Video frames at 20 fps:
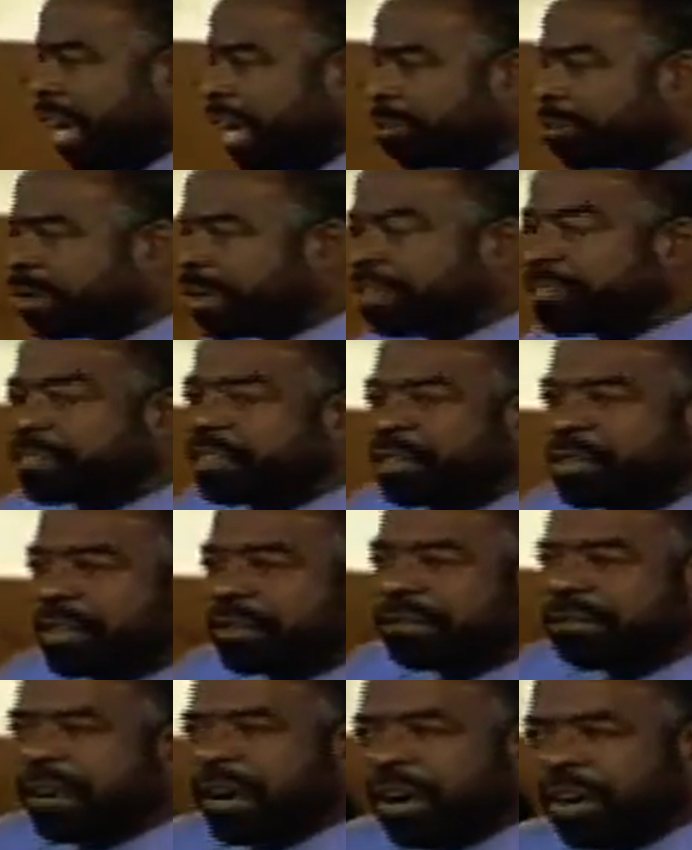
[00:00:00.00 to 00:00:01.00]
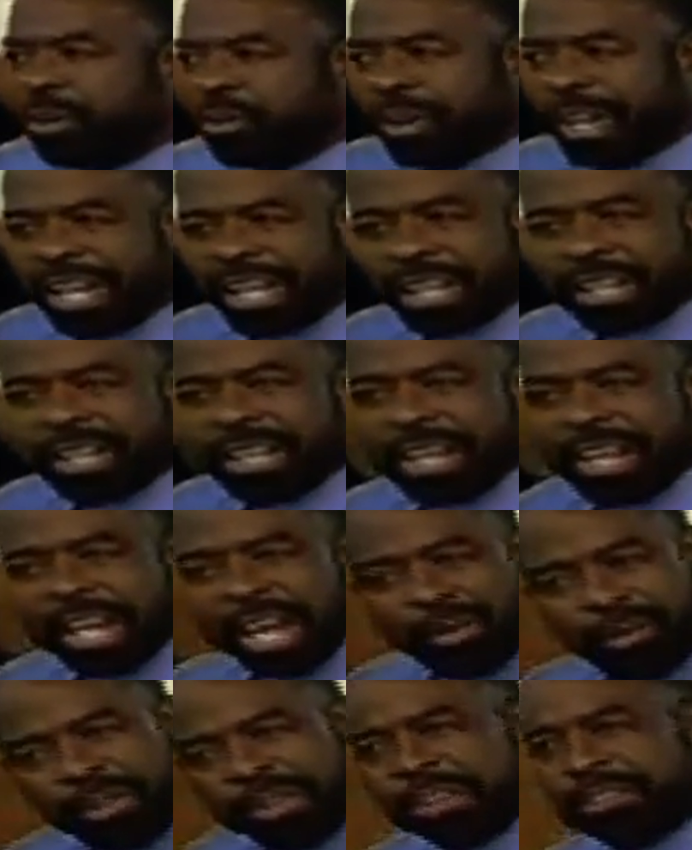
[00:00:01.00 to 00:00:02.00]
Then pretty soon the phone rang.
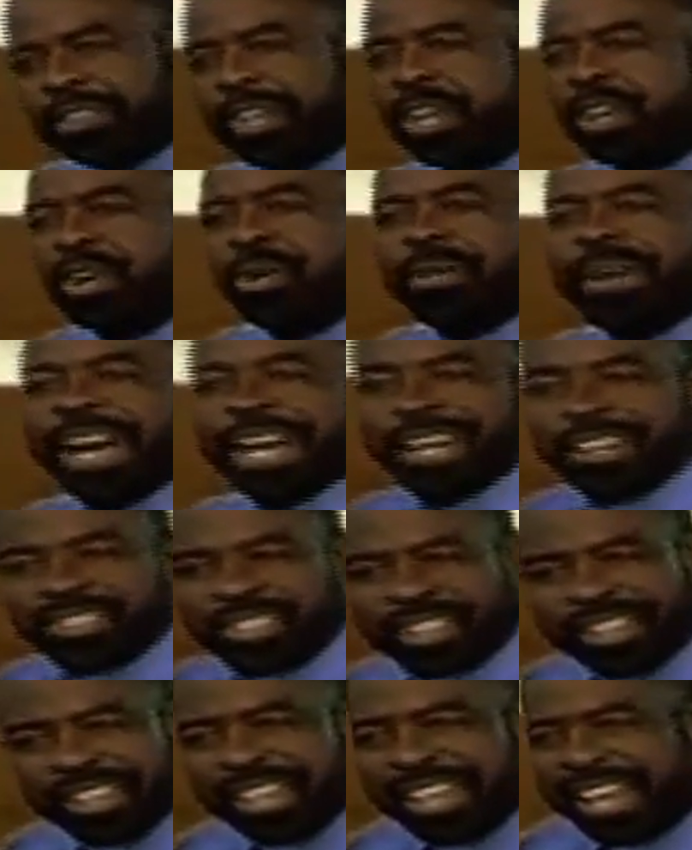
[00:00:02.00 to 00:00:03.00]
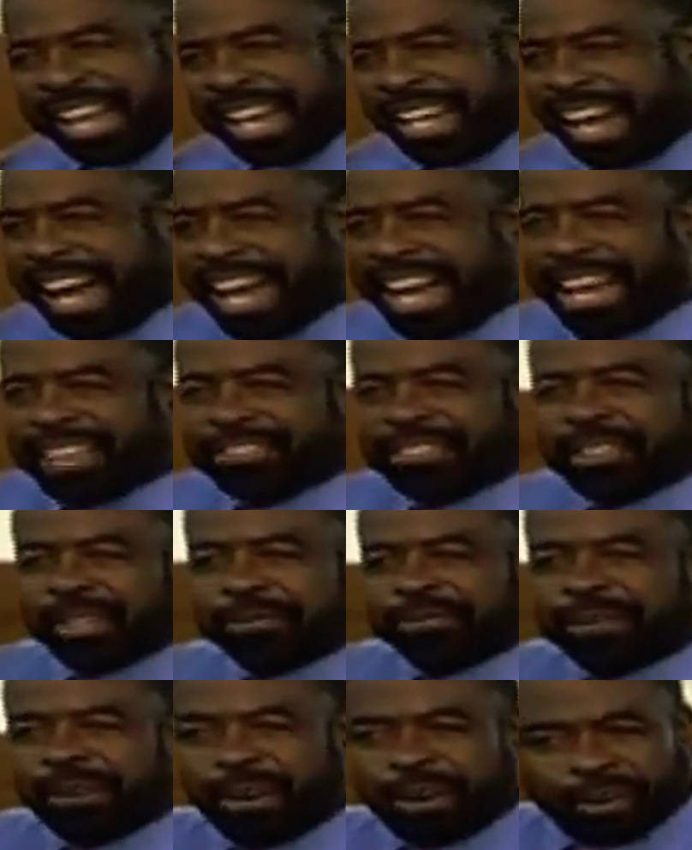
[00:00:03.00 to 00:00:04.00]
It was the general manager, and I answered
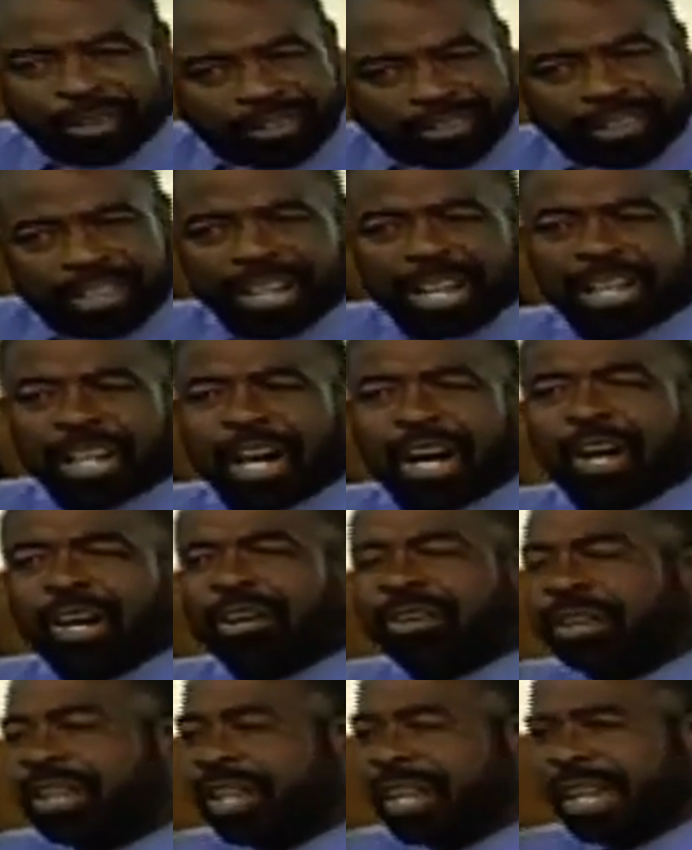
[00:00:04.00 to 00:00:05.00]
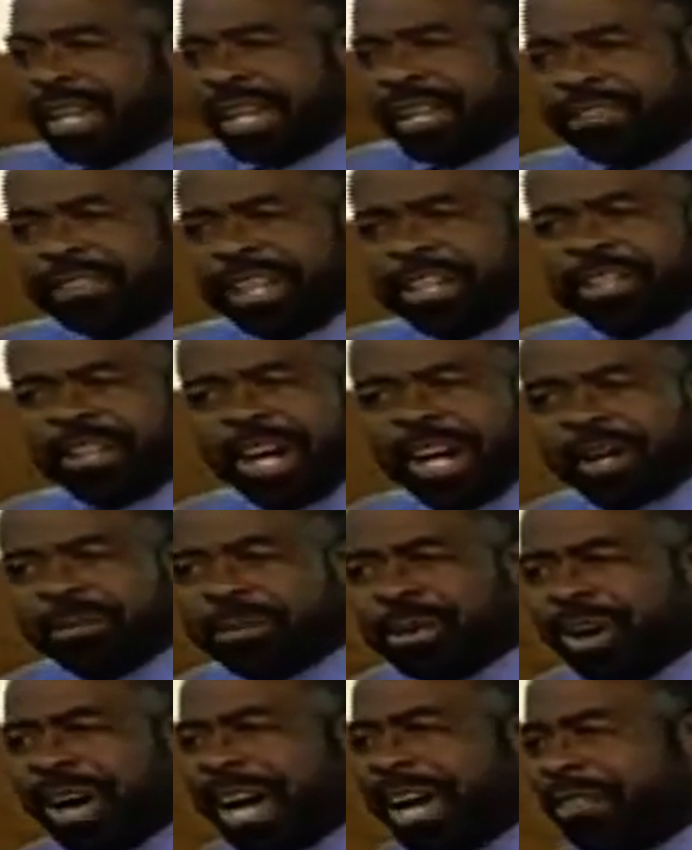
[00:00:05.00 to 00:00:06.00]
the phone. I said, hello? He said, young
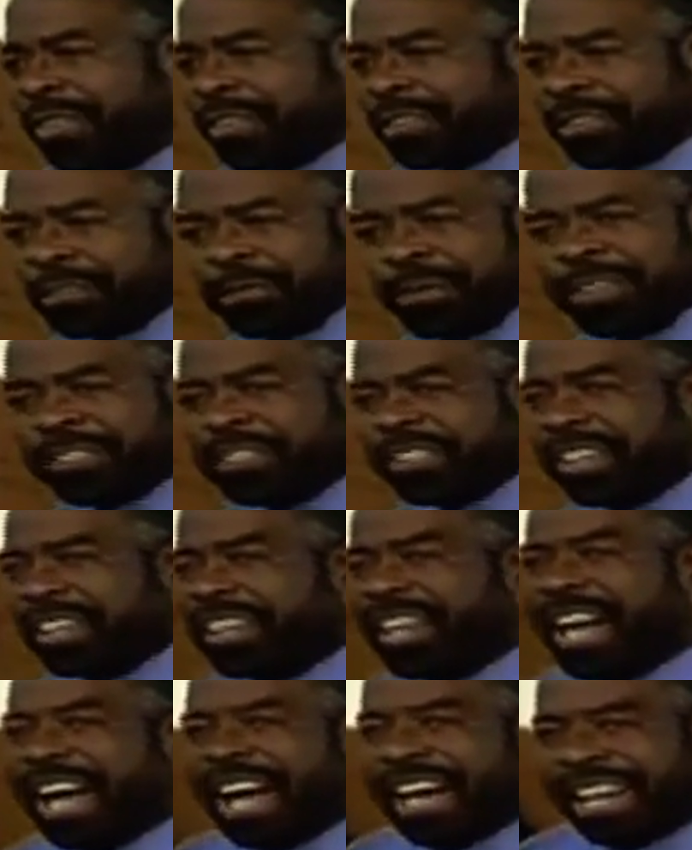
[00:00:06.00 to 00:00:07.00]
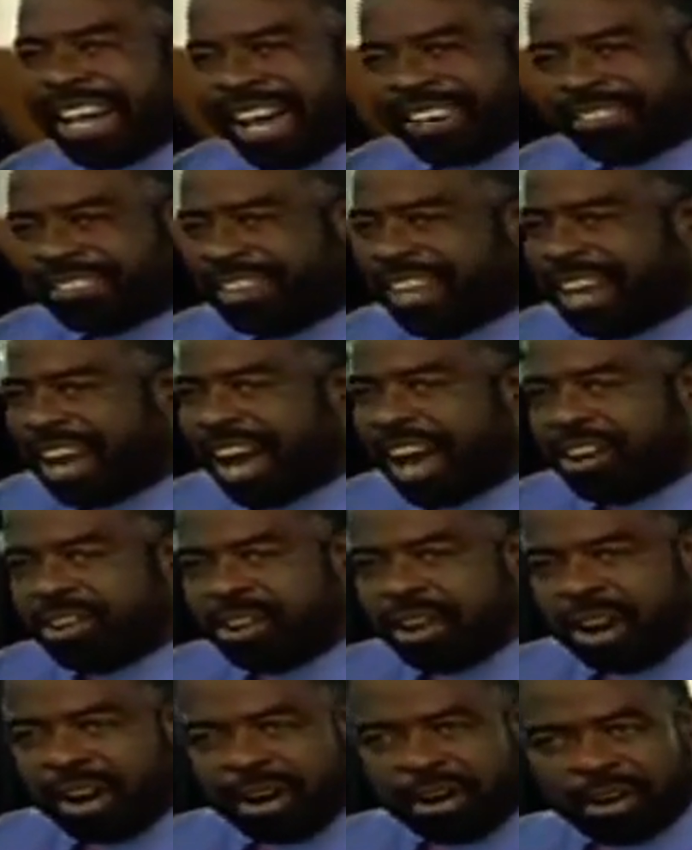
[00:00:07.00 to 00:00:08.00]
boy, this is Mr. Klein. I said, I
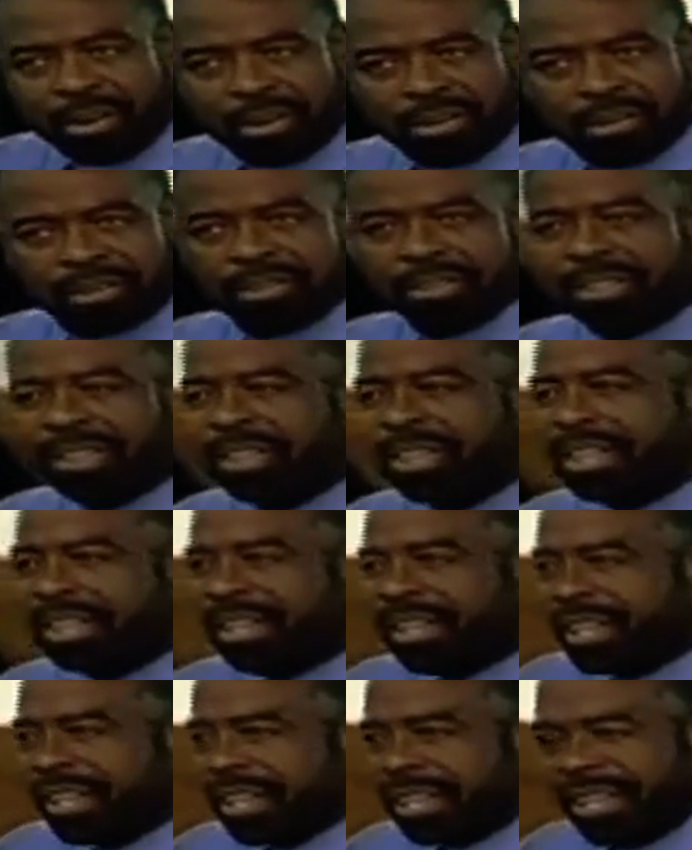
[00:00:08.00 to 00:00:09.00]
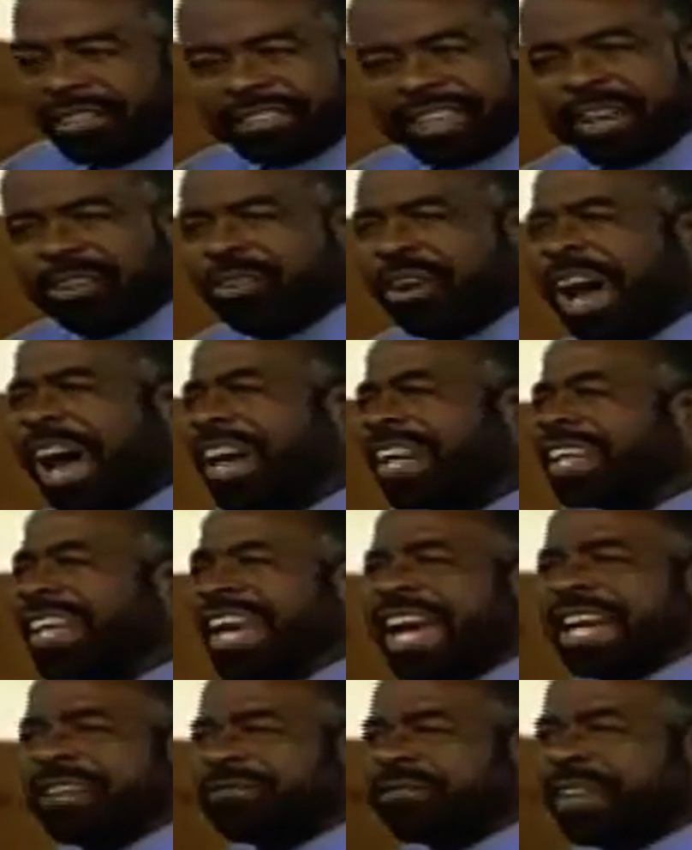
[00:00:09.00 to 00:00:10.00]
know. He said, Rock
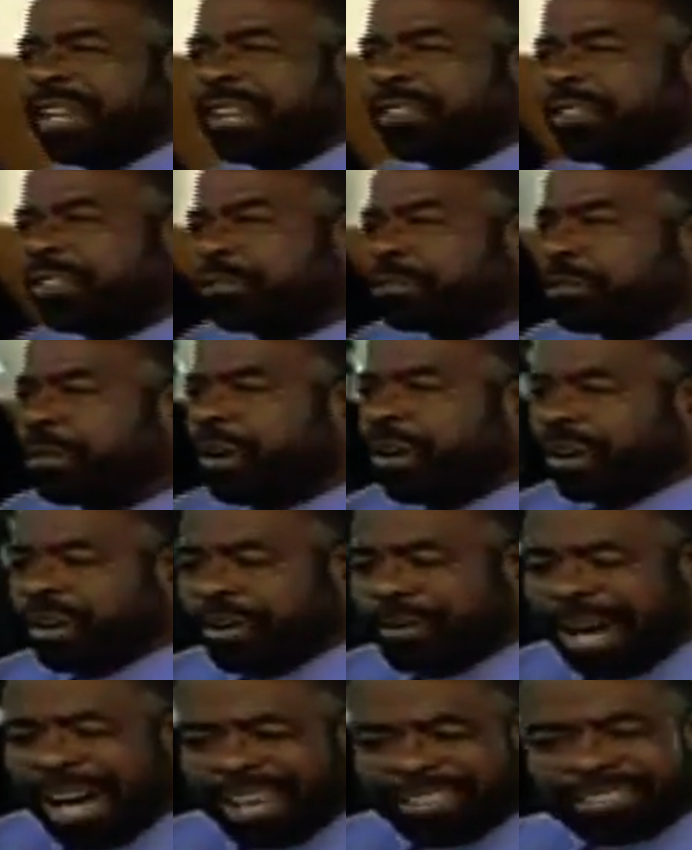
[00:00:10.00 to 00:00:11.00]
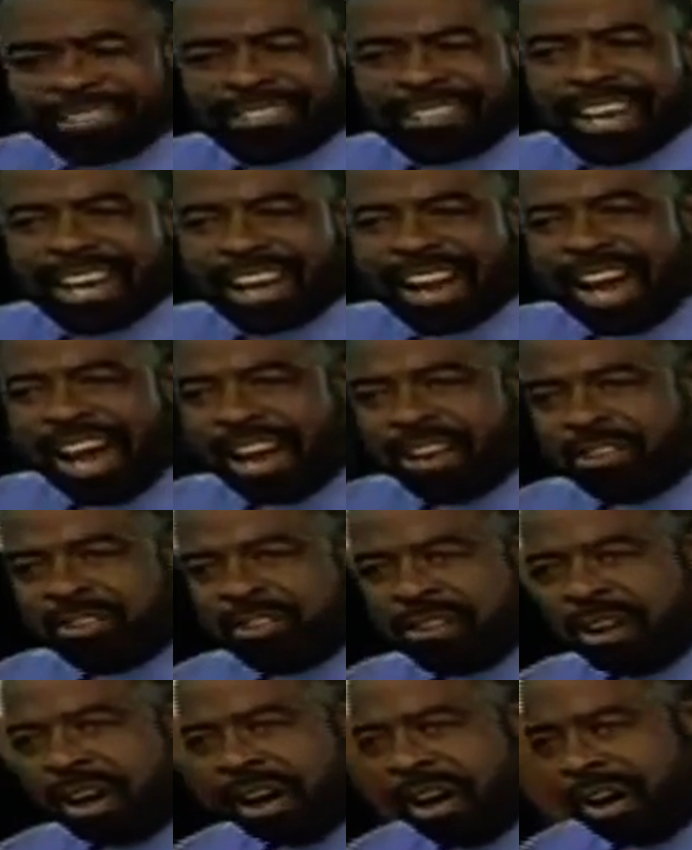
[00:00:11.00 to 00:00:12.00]
can't finish his program. I said, I
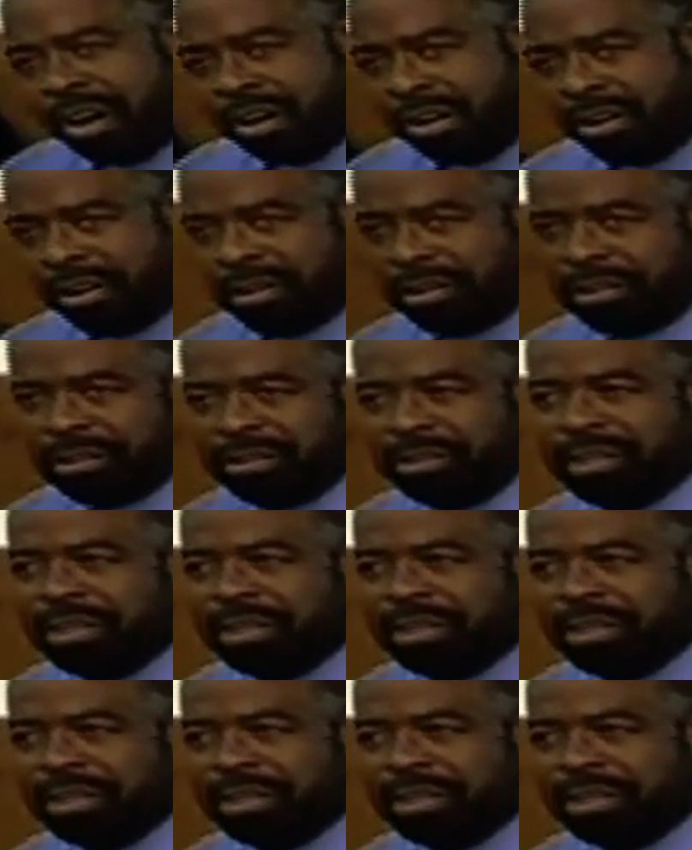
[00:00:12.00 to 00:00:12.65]
know.